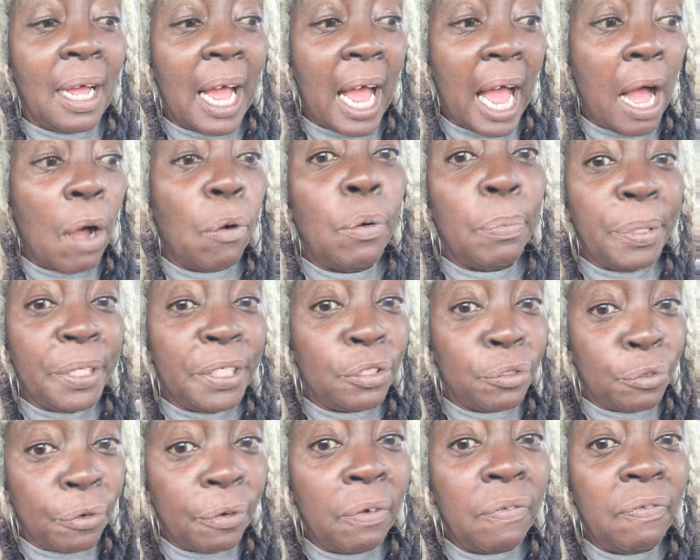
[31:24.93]
I will be
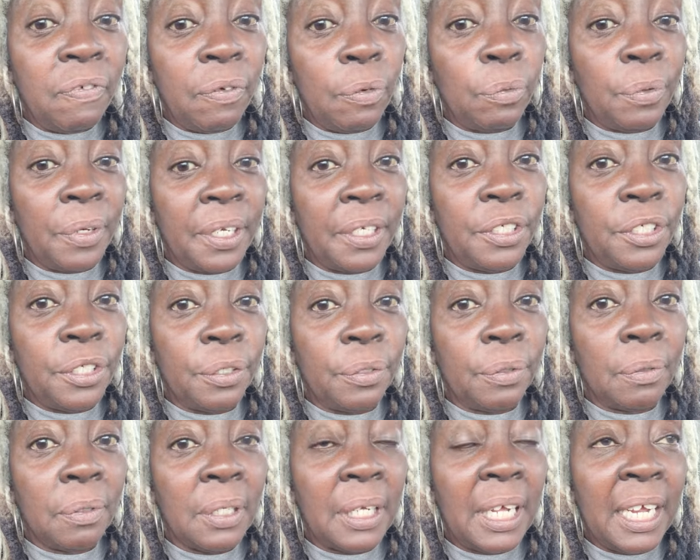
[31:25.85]
truthful with
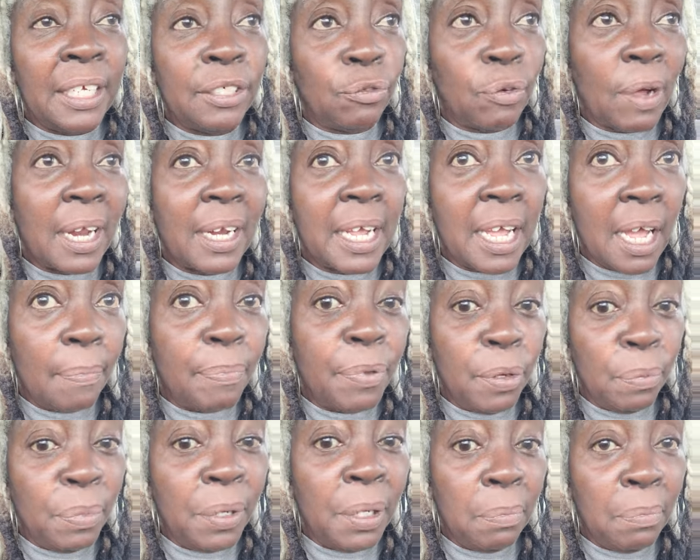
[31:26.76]
you and try to help
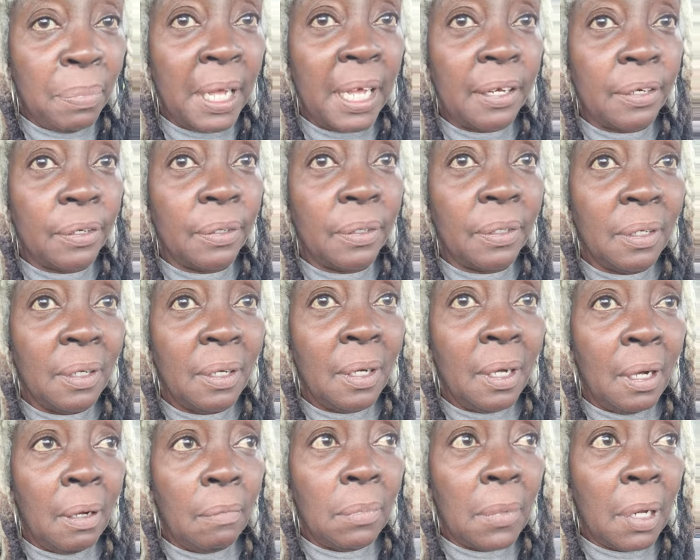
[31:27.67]
you be better.
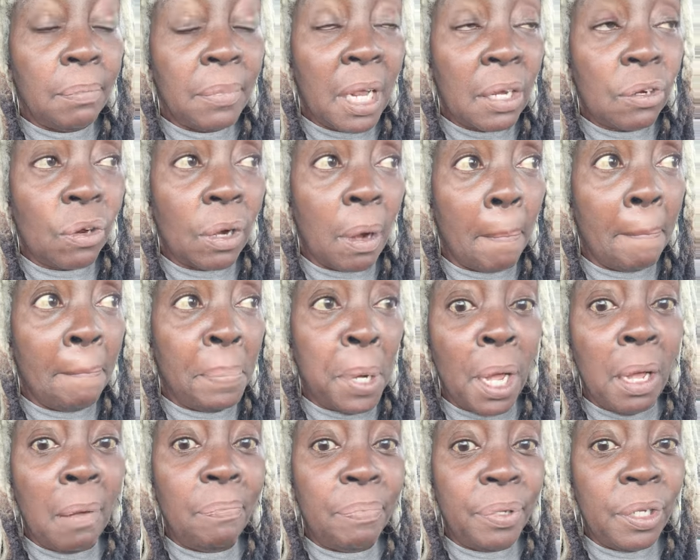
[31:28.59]
I'm not going to
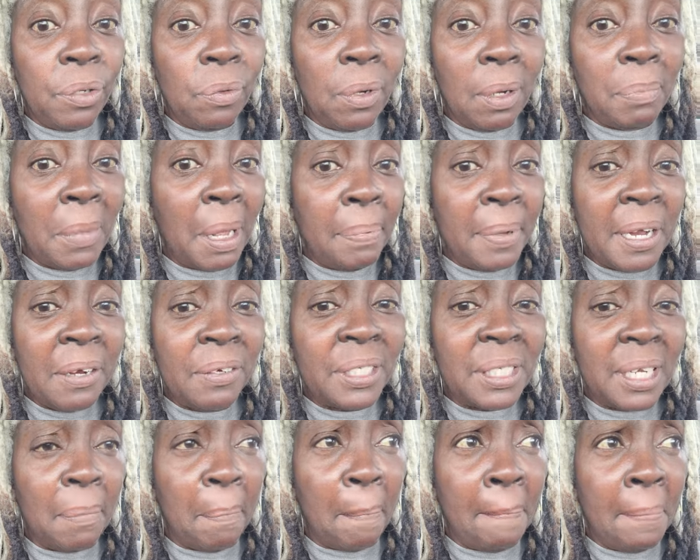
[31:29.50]
pump you up. My parents
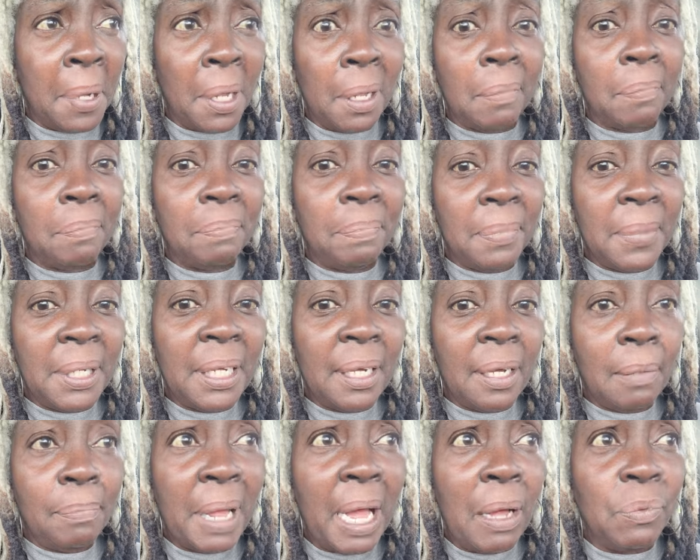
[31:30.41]
didn't pump me
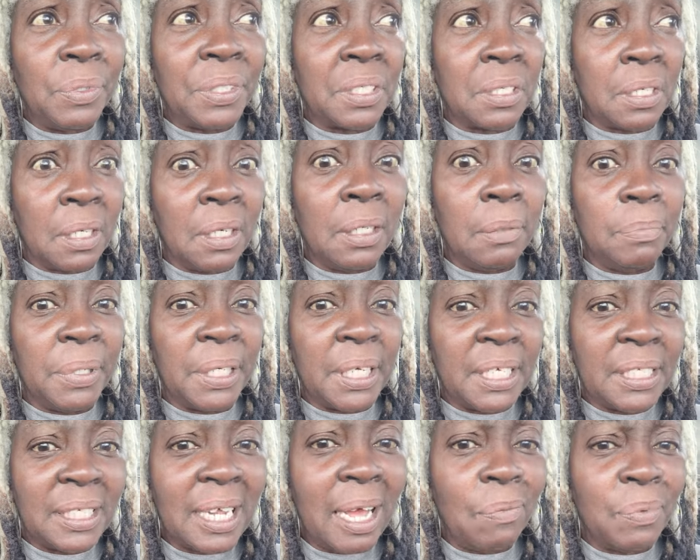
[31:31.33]
up. I was good
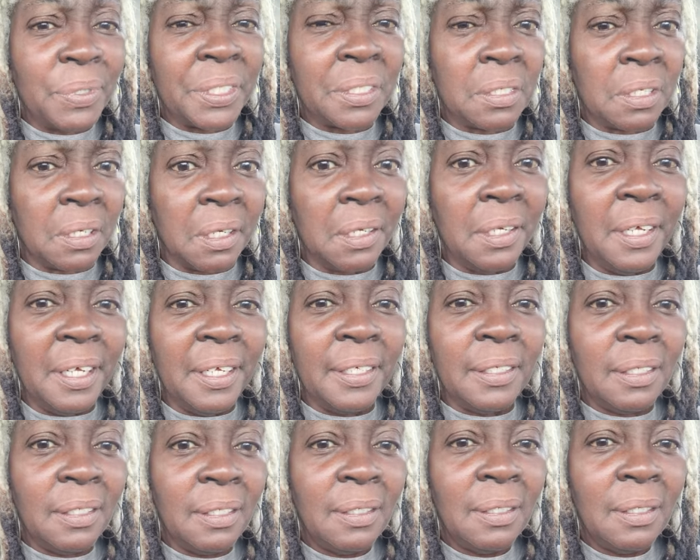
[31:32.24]
because I was
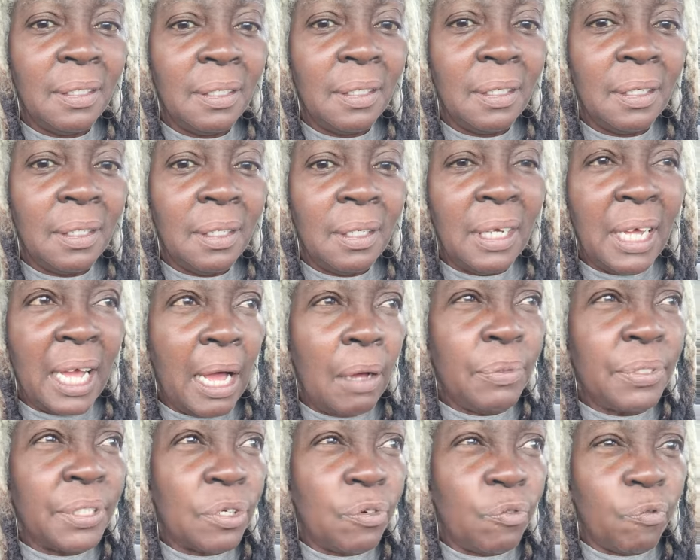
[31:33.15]
good. I
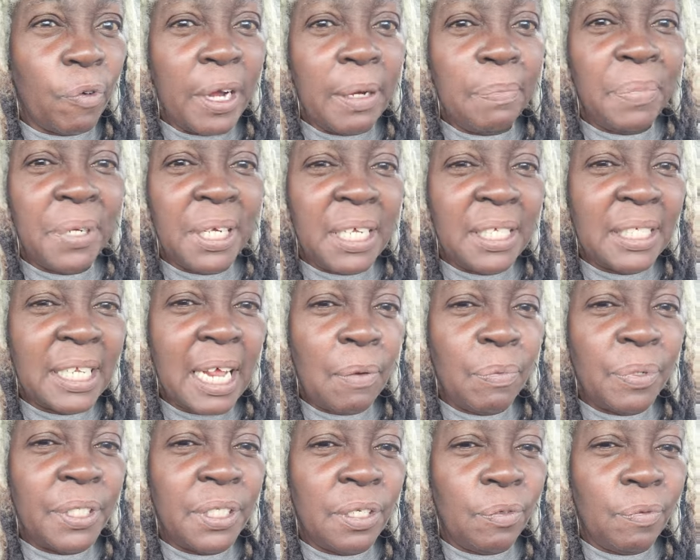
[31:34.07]
was great because I
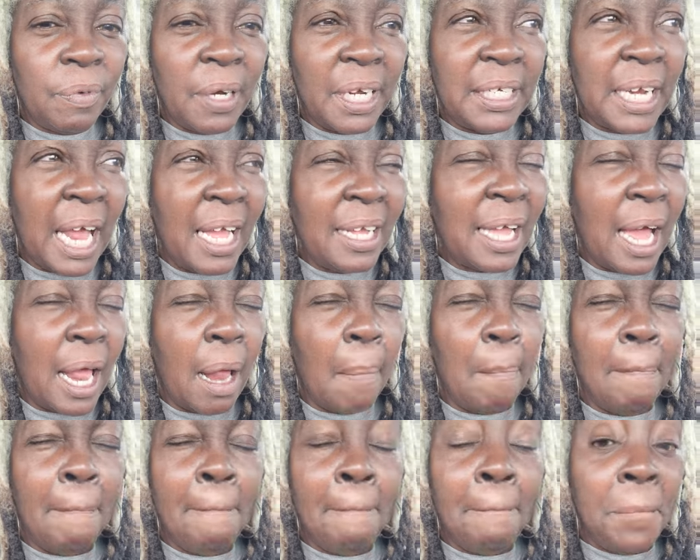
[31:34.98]
was great. I got
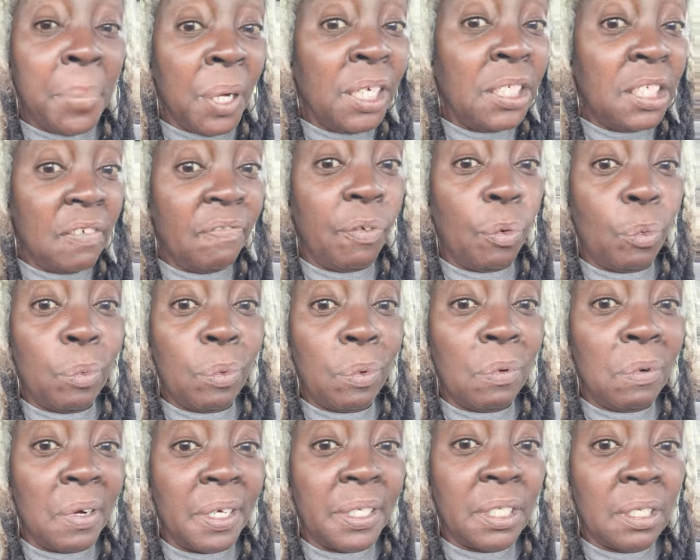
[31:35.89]
a bunch of
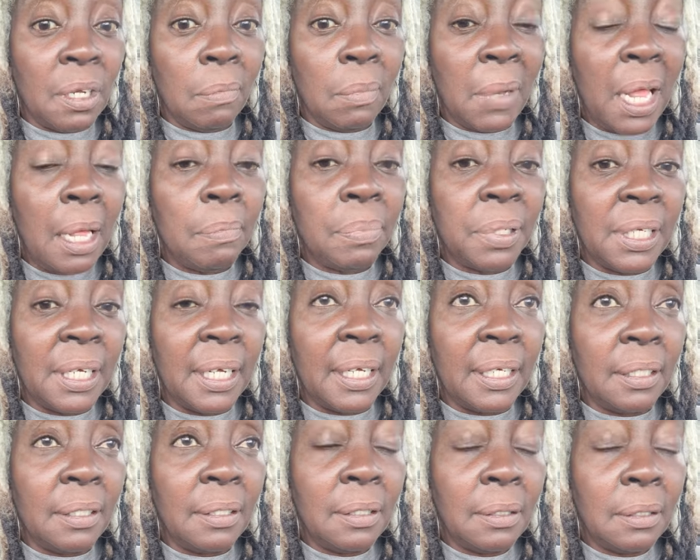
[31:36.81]
awards on my
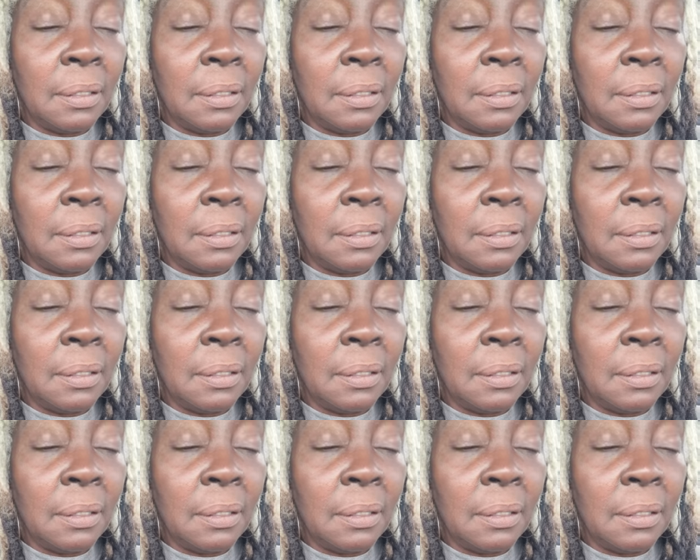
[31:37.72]
plate.